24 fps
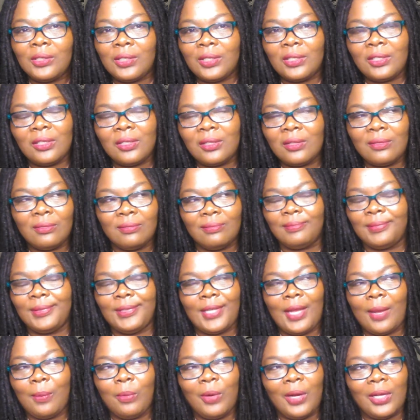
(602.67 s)
just
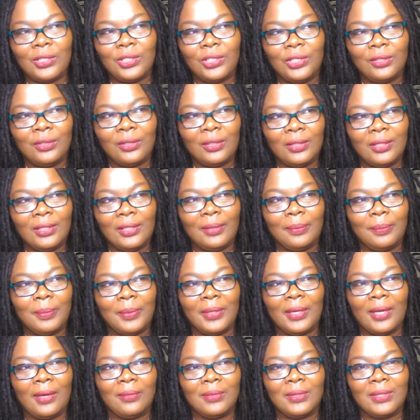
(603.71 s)
stopped watching the clip and
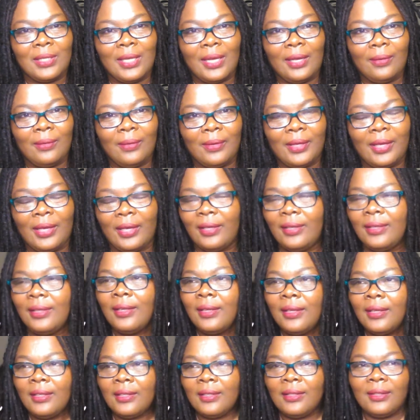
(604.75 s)
I was like, okay,
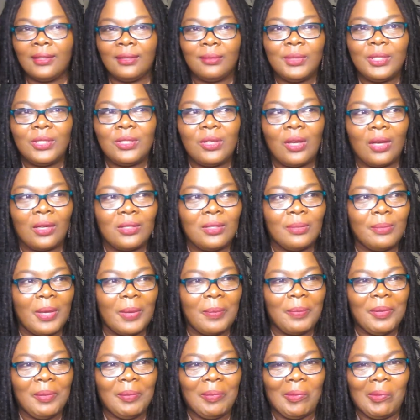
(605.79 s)
let me talk to my
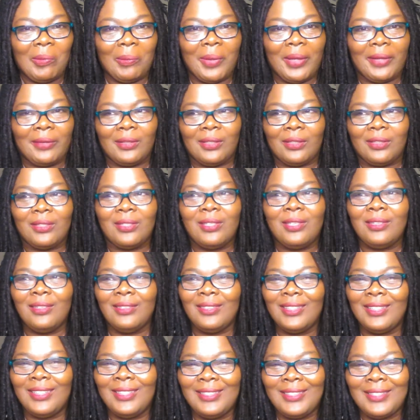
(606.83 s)
people about this
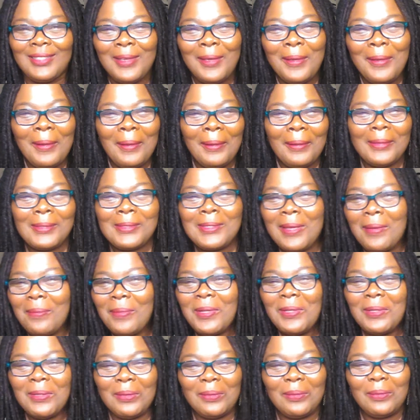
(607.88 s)
because I'm a
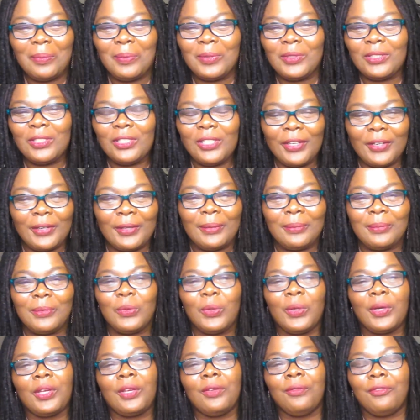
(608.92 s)
little perturbed or
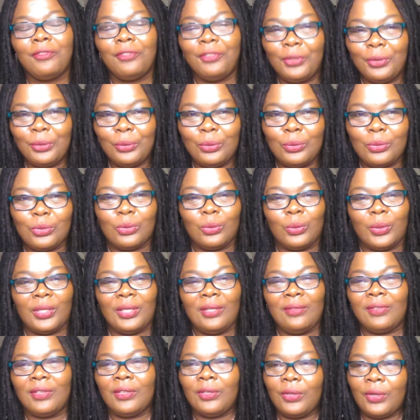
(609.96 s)
confused or
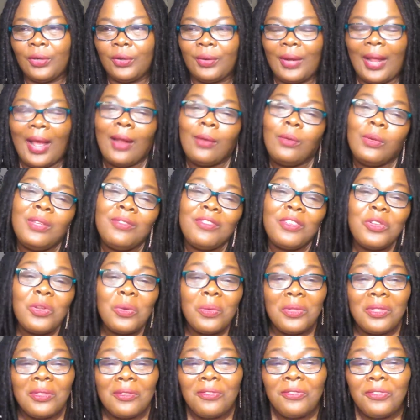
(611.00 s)
even hurt. I don't even know
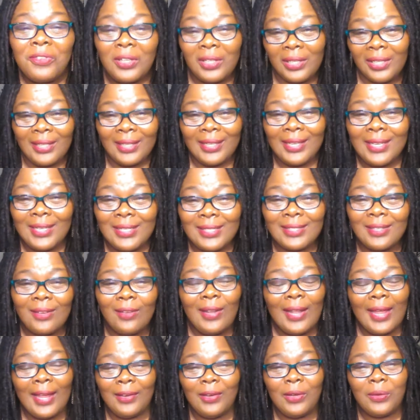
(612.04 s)
what the feeling is. All
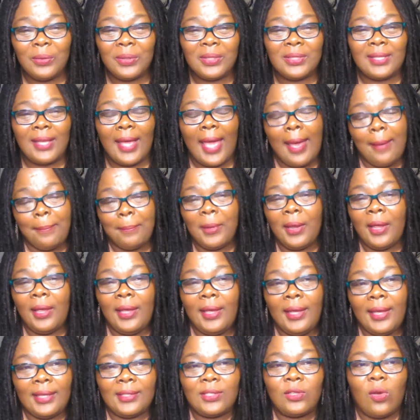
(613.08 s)
I know is
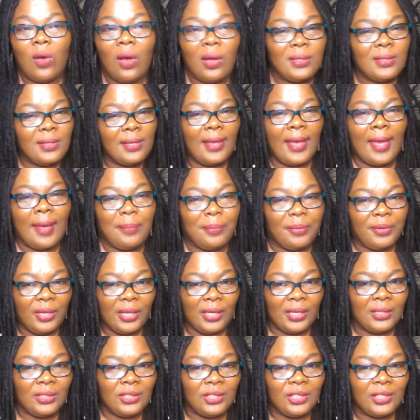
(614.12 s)
it's causing
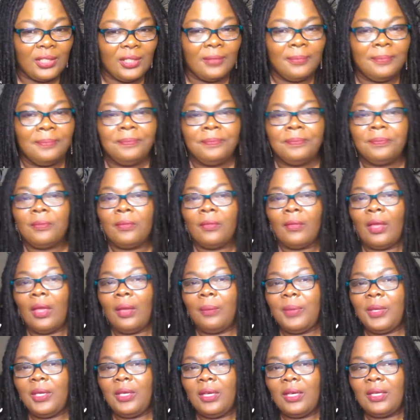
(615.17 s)
apprehension
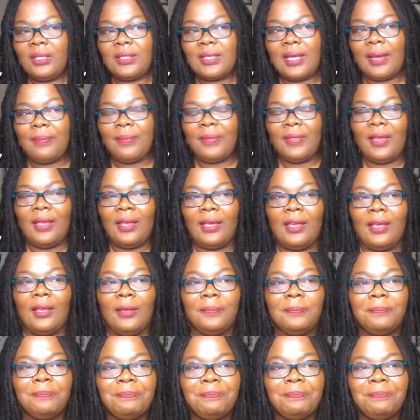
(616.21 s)
because I'm thinking,